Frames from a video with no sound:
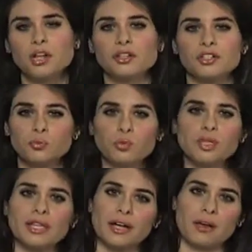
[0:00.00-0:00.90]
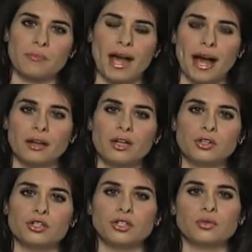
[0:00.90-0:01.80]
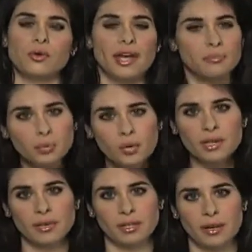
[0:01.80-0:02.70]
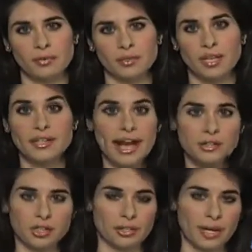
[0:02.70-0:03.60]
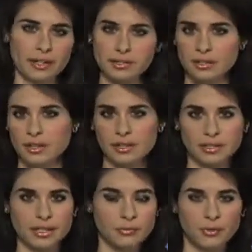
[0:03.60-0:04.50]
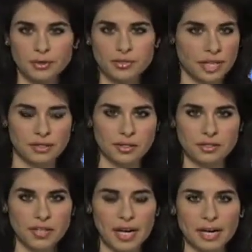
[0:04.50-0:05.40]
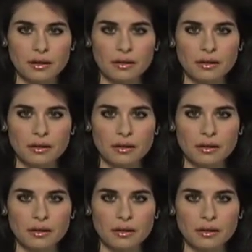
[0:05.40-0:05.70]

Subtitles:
Does it really come back to employment levels and nationally, right? Because it's going to differ state to state.